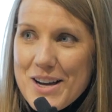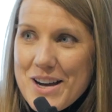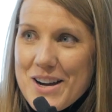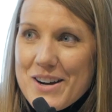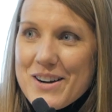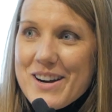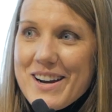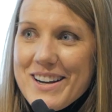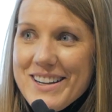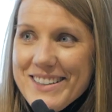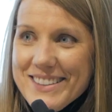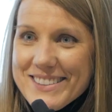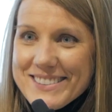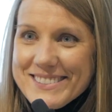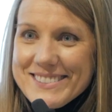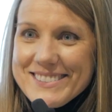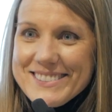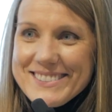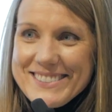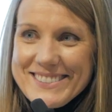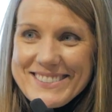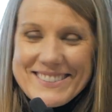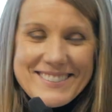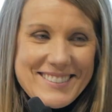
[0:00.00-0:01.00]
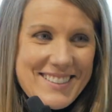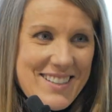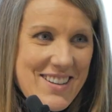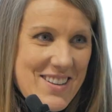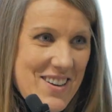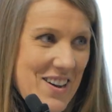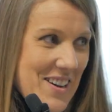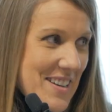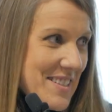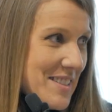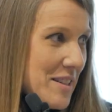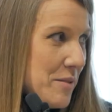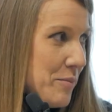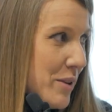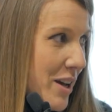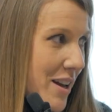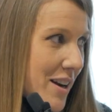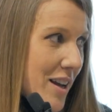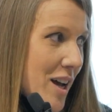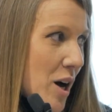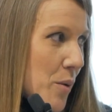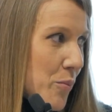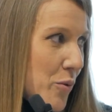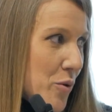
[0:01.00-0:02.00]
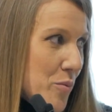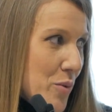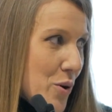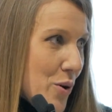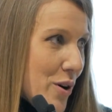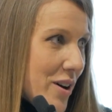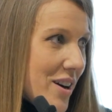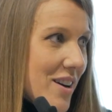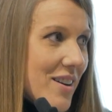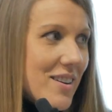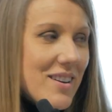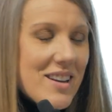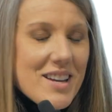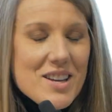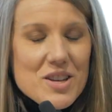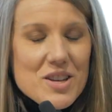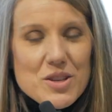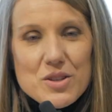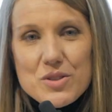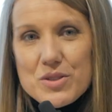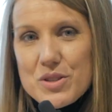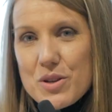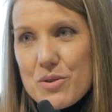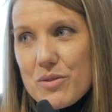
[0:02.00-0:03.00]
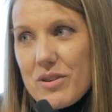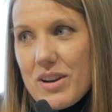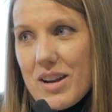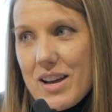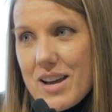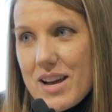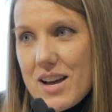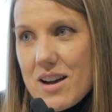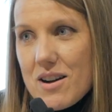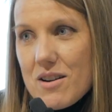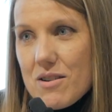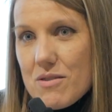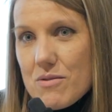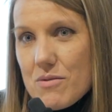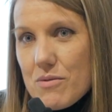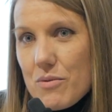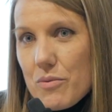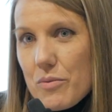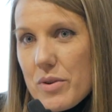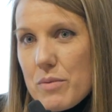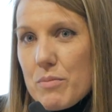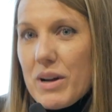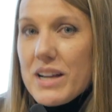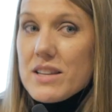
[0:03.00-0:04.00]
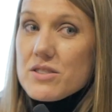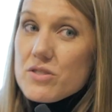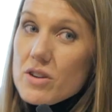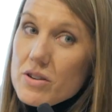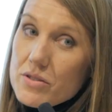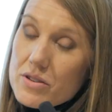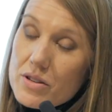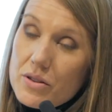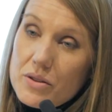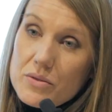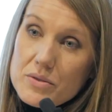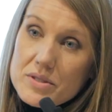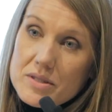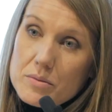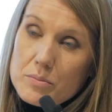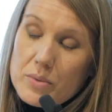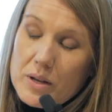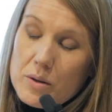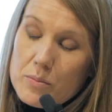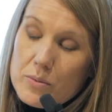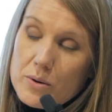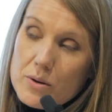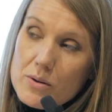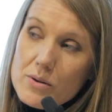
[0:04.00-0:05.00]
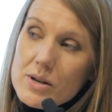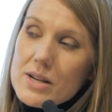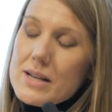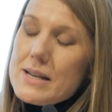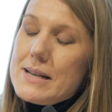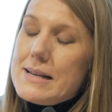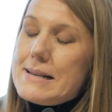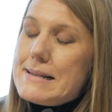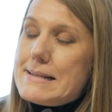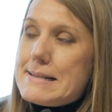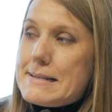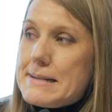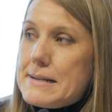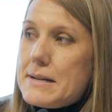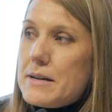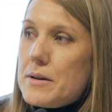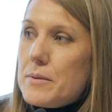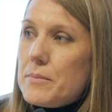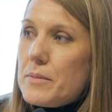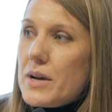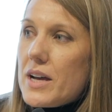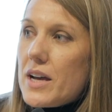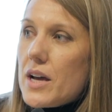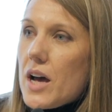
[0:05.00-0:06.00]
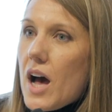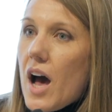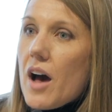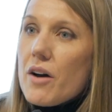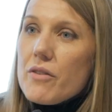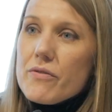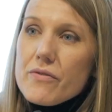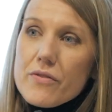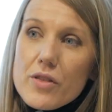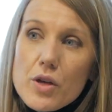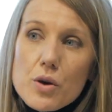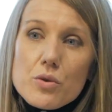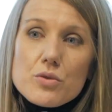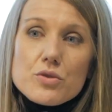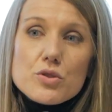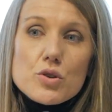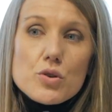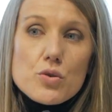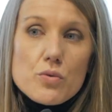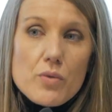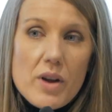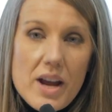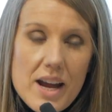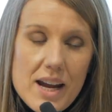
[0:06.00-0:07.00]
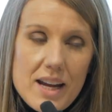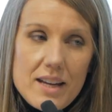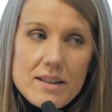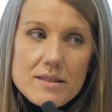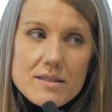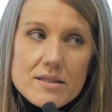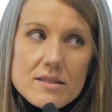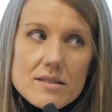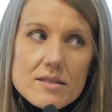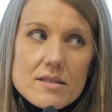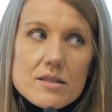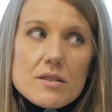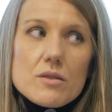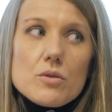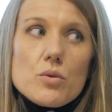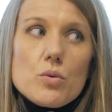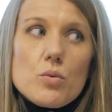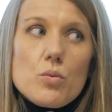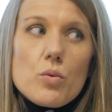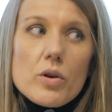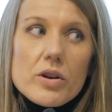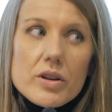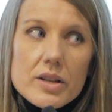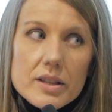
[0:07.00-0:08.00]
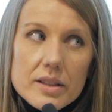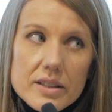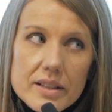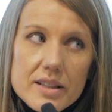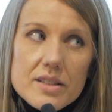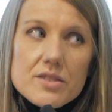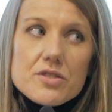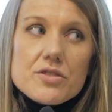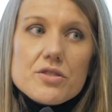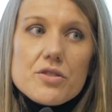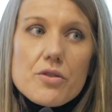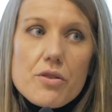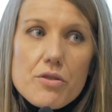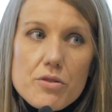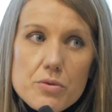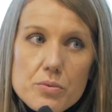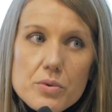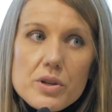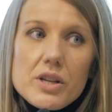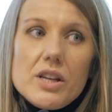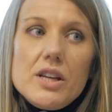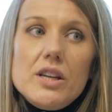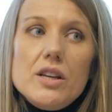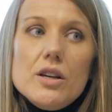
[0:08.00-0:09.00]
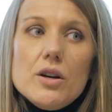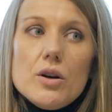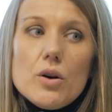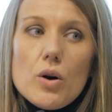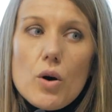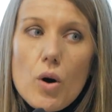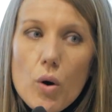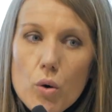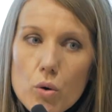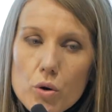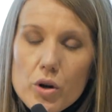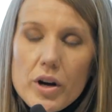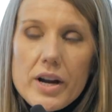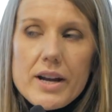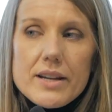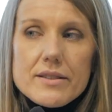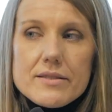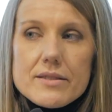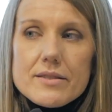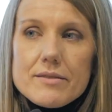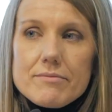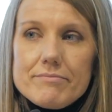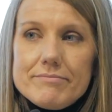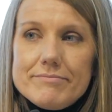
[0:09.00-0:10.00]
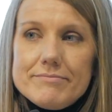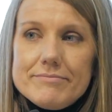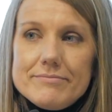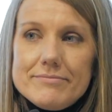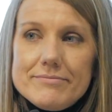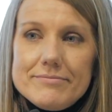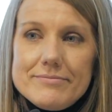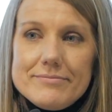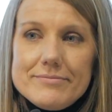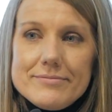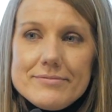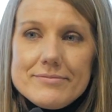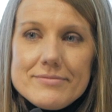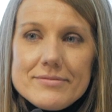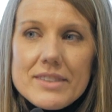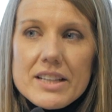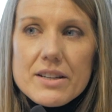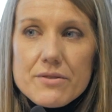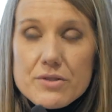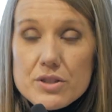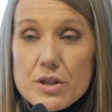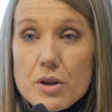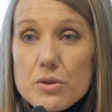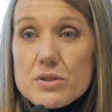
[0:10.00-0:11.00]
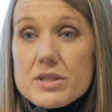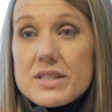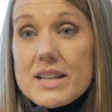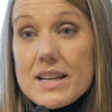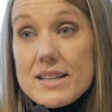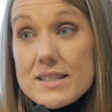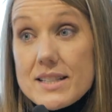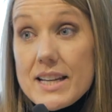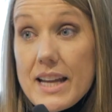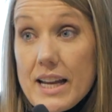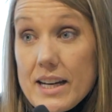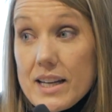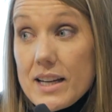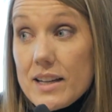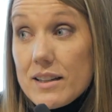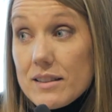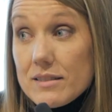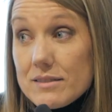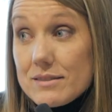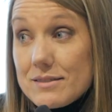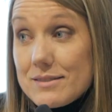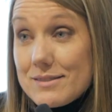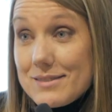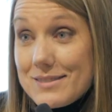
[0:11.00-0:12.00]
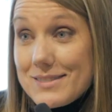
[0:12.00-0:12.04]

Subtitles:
All right. Awesome, got a couple more. So now we might start to lose some people. Of those grains, were at least 3 whole grains? If so, stay standing.